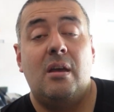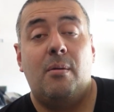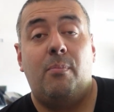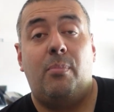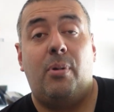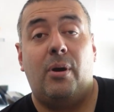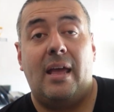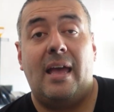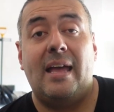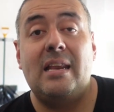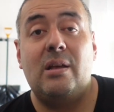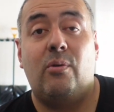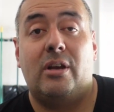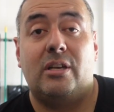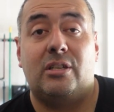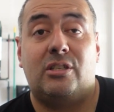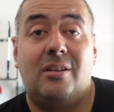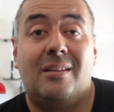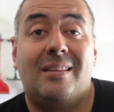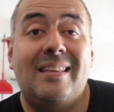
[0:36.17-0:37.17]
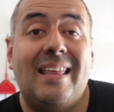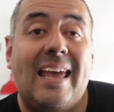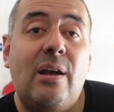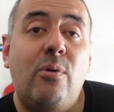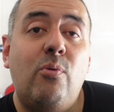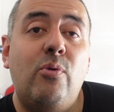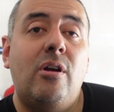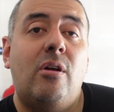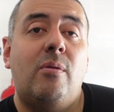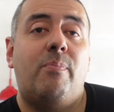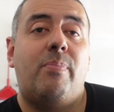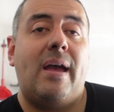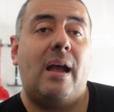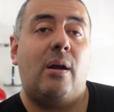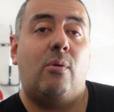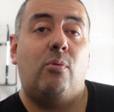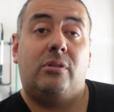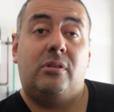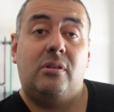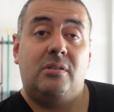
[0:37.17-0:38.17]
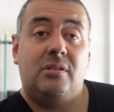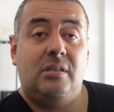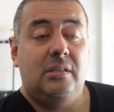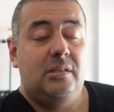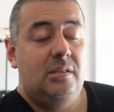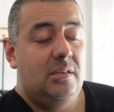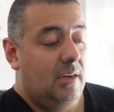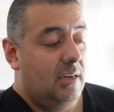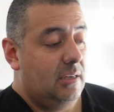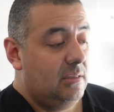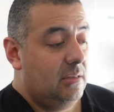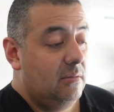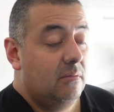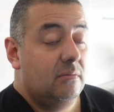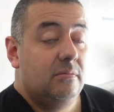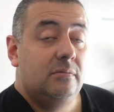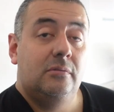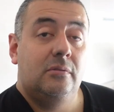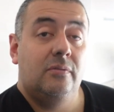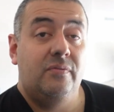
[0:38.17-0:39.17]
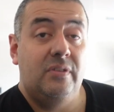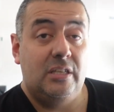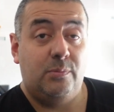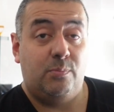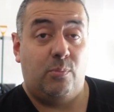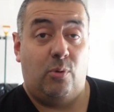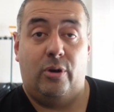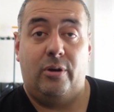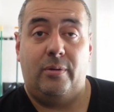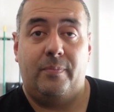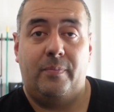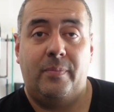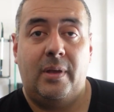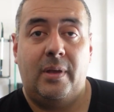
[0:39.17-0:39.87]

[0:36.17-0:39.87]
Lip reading: But anyways, today we are back with the CTS, the V Sport,